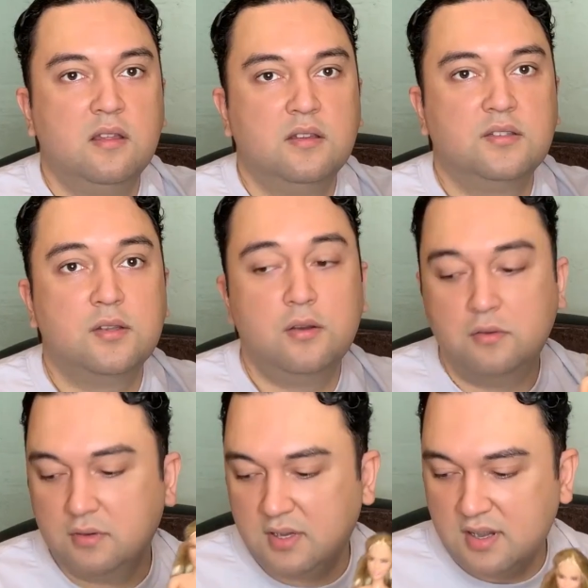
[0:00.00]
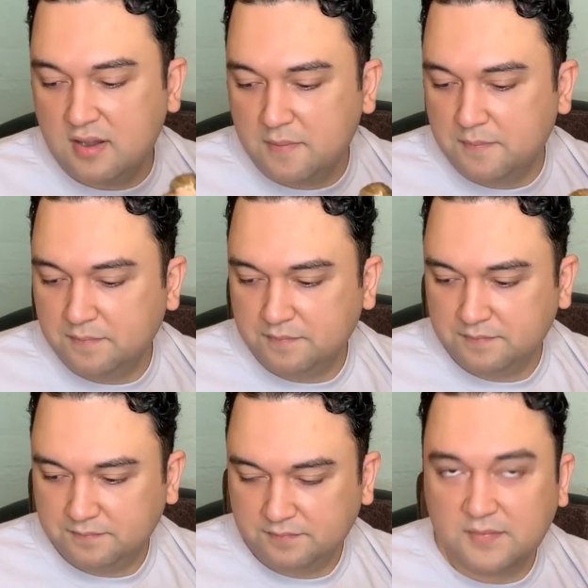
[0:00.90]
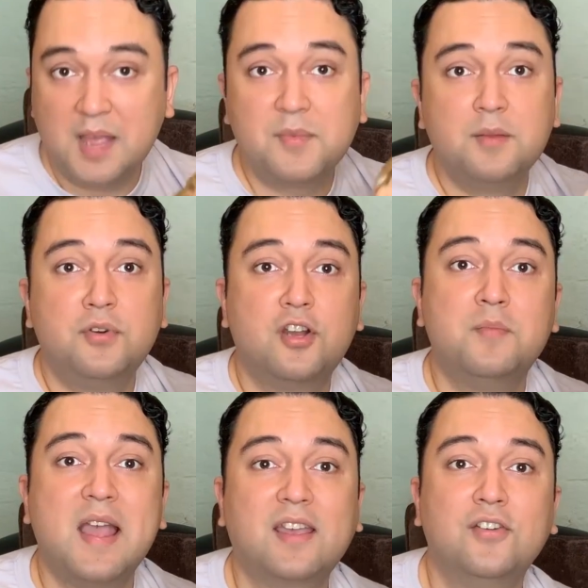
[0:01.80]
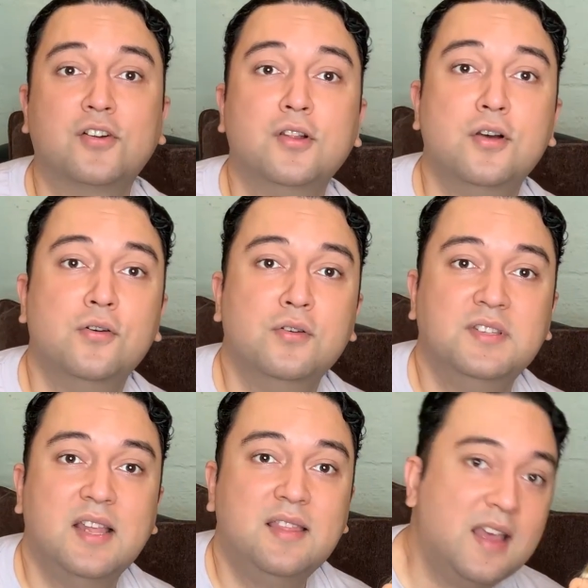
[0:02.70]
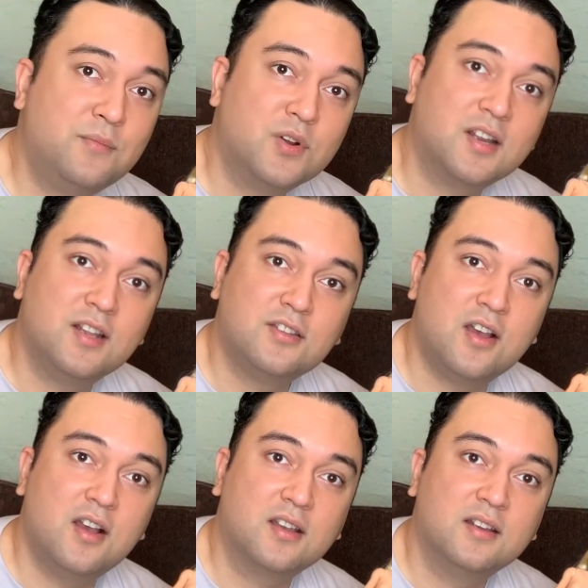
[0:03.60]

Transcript: So I'm gonna put her back in her clothes, and then we're gonna talk